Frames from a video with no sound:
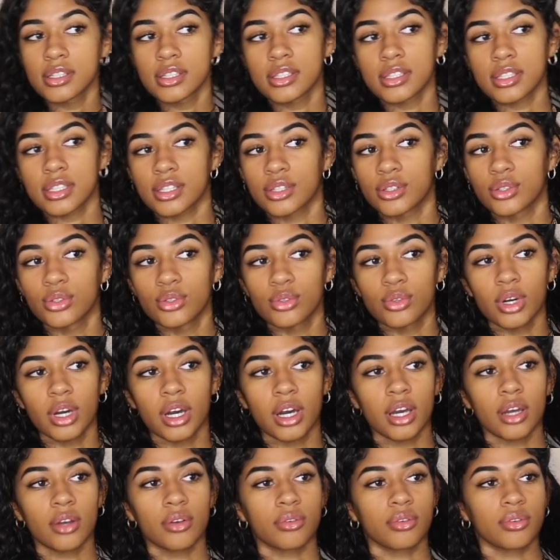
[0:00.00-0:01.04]
to
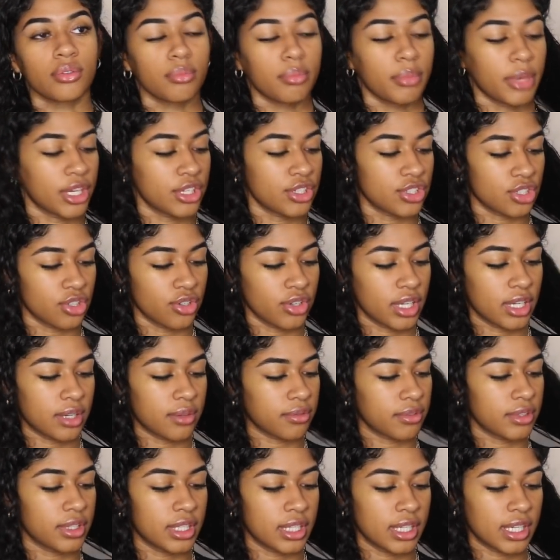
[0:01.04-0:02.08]
make sure it
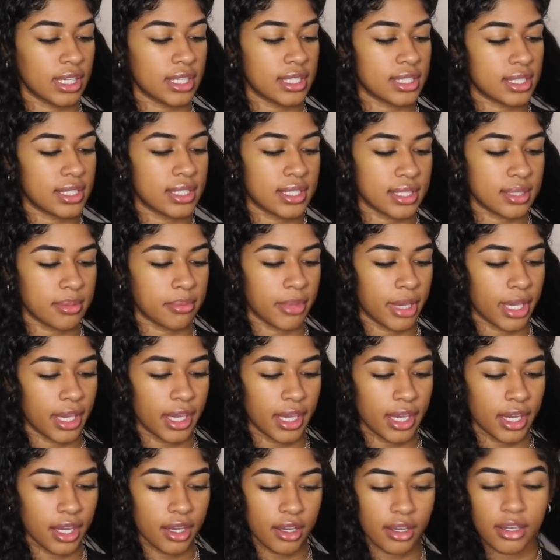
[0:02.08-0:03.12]
really gets into my
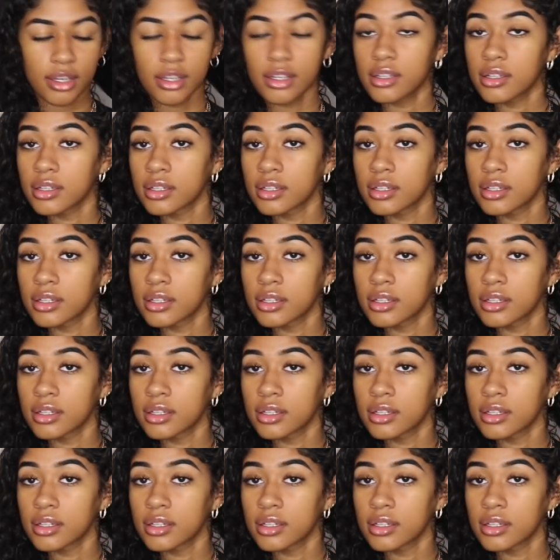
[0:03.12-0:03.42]
hair.